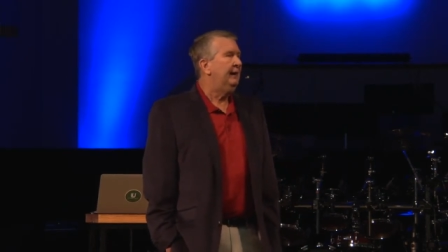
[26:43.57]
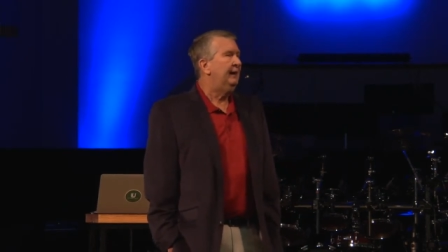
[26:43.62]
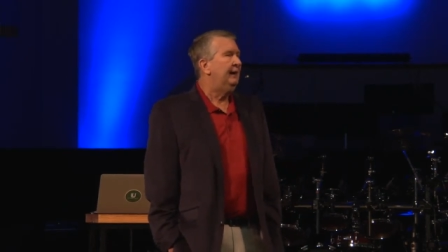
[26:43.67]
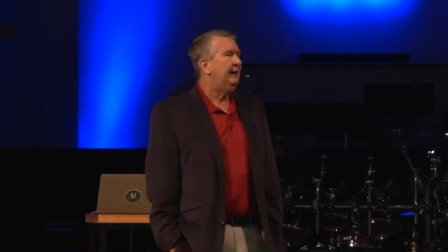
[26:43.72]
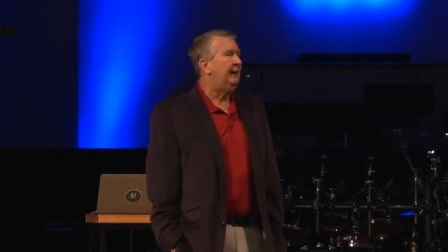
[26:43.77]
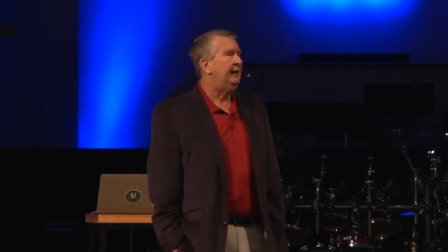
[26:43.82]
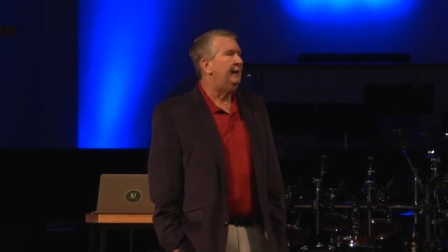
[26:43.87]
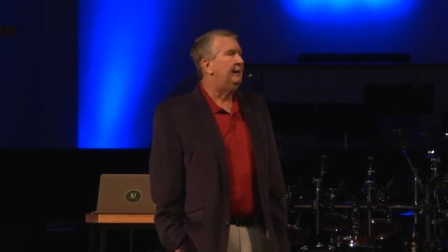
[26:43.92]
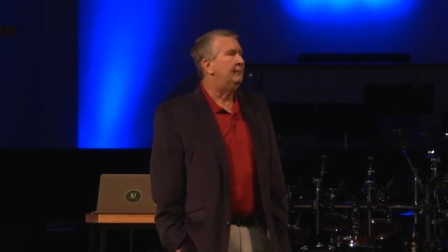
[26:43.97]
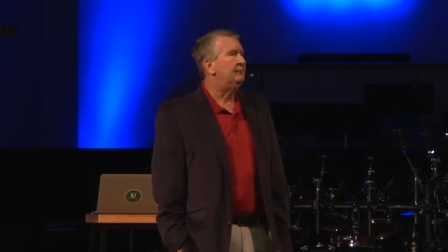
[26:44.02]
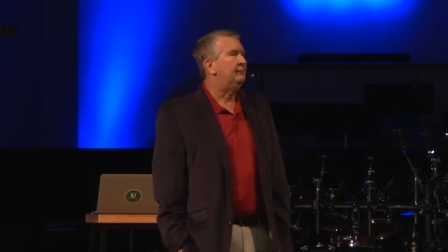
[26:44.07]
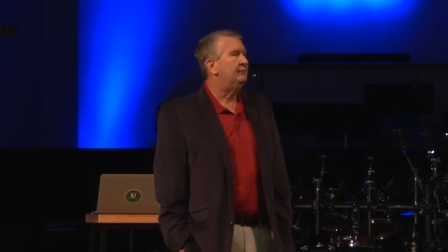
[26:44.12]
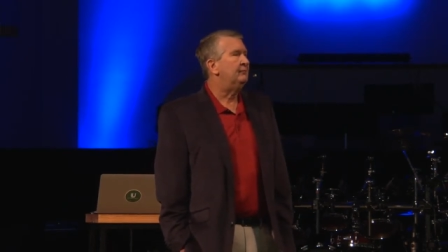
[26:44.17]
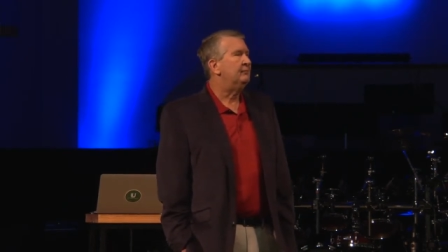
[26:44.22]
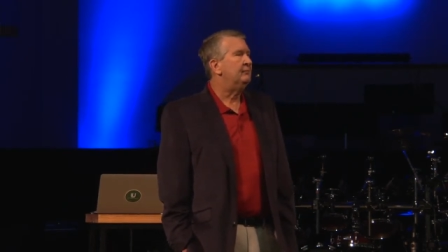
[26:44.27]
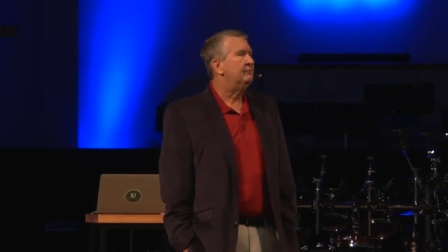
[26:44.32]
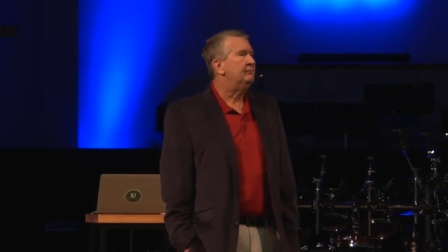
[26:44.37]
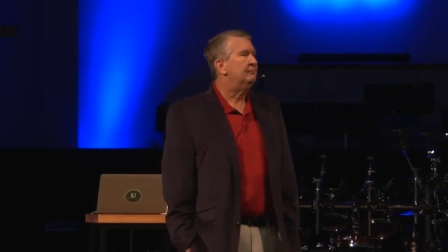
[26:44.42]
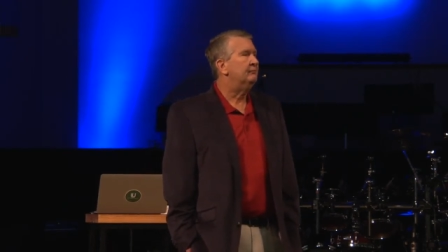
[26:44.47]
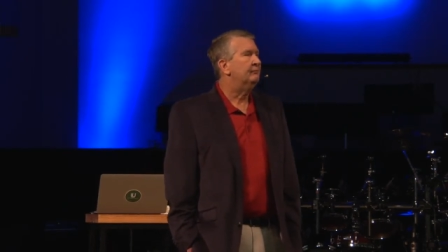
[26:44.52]
um,
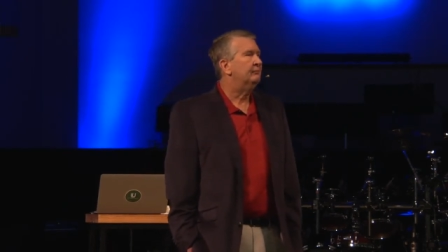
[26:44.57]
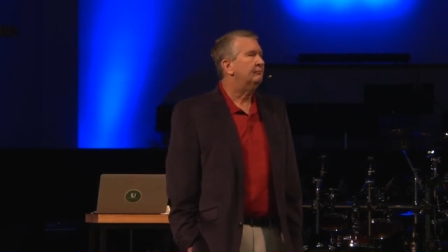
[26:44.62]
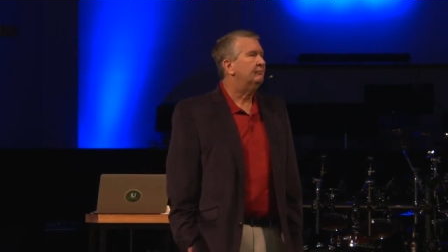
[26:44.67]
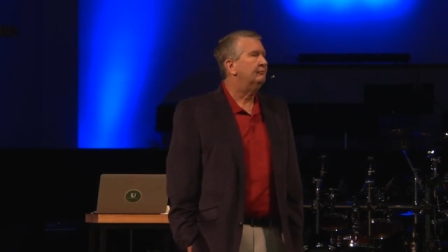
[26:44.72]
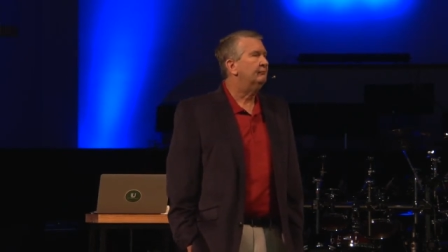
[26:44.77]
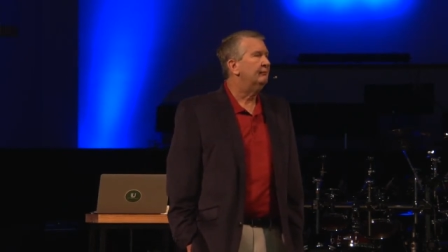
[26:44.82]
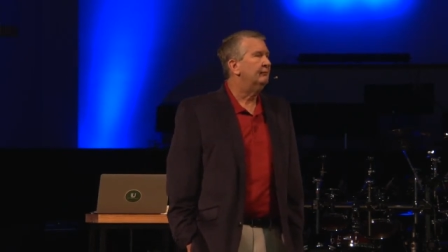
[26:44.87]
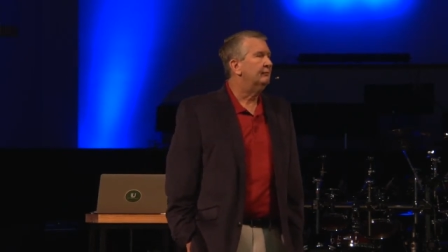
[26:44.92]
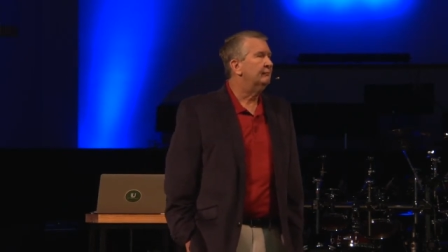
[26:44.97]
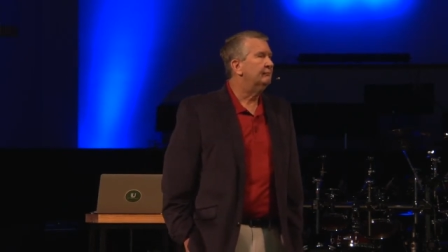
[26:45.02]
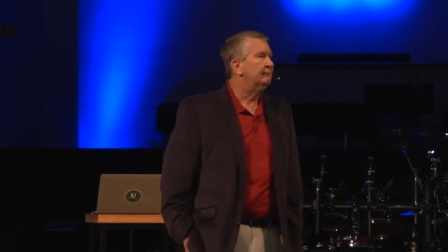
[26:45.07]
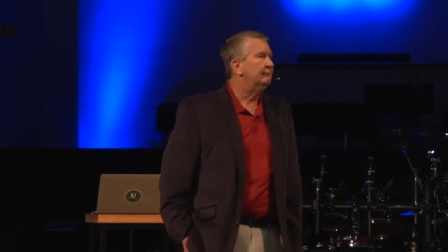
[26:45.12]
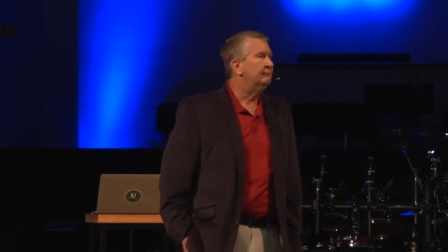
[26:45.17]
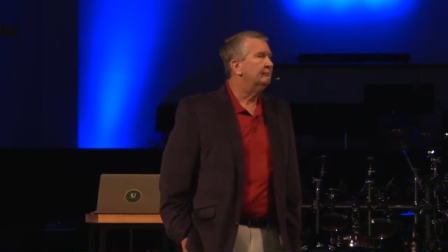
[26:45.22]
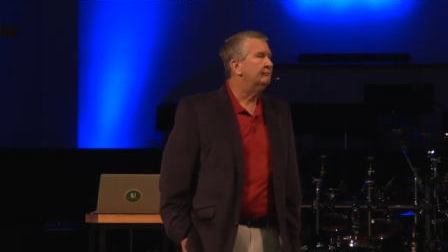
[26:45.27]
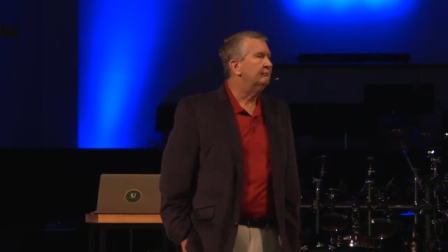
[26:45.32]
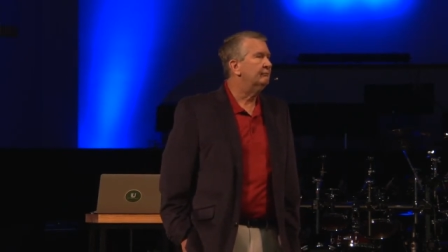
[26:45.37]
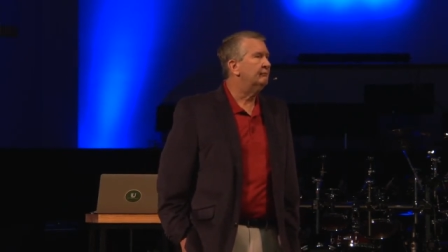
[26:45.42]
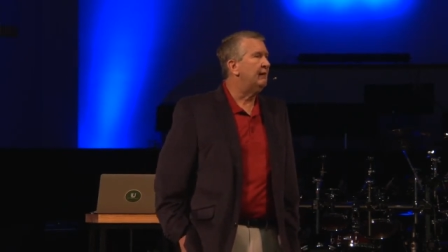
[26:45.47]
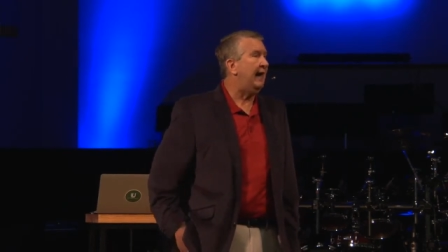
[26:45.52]

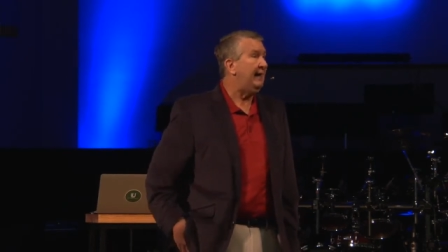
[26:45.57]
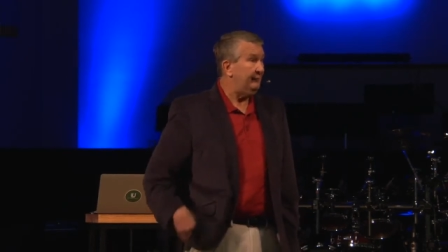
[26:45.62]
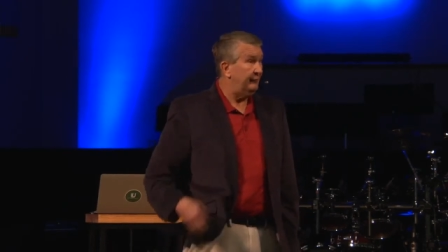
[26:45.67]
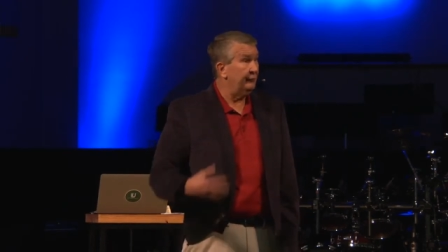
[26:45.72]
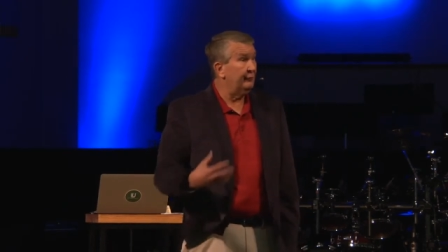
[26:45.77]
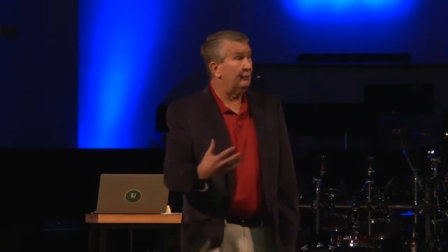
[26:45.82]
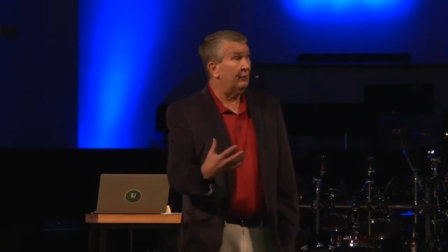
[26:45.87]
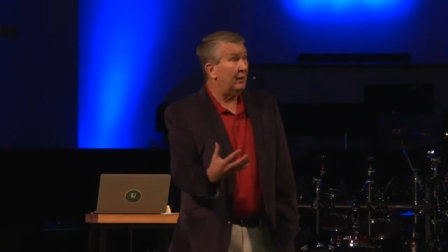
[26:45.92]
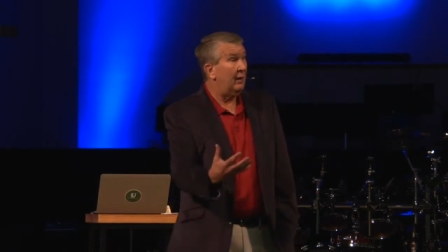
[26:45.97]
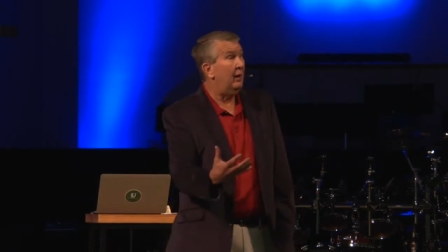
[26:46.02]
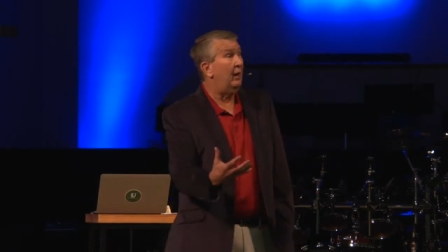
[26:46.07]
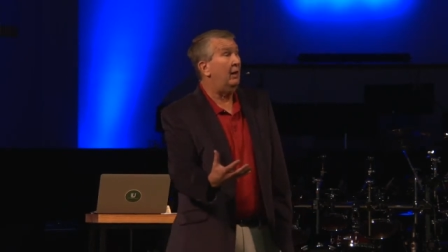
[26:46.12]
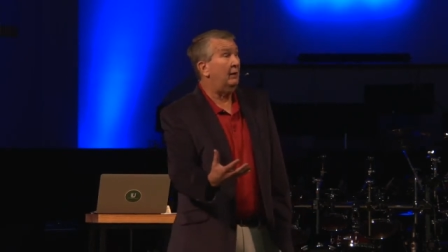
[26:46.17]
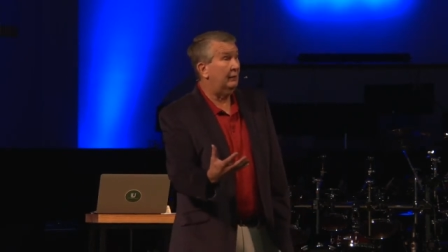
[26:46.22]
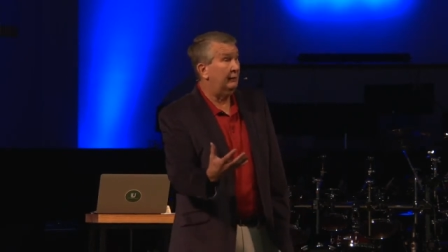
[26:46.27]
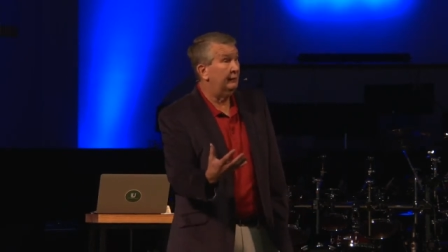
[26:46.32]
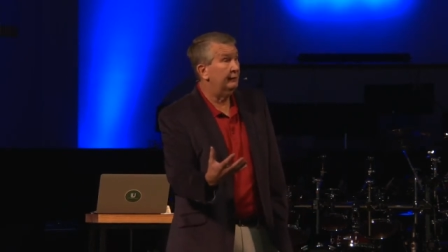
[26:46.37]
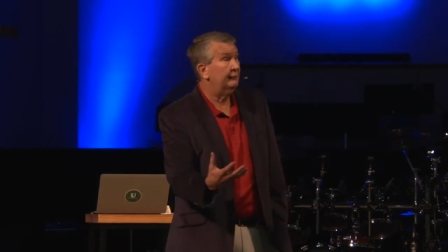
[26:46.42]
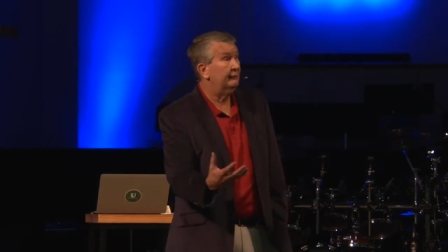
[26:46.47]
as the rock,